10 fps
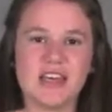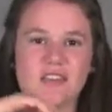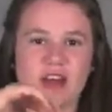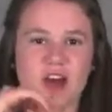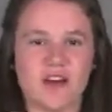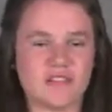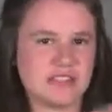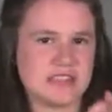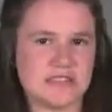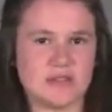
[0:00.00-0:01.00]
The
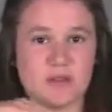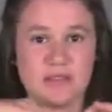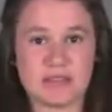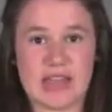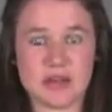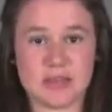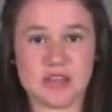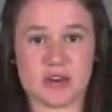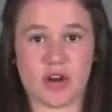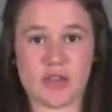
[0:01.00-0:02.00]
offense, defense, we have linemen
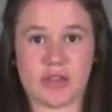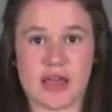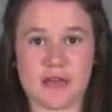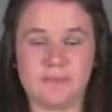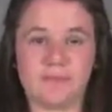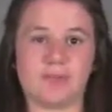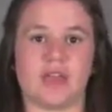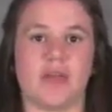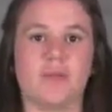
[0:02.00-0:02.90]
that are on the line. Okay?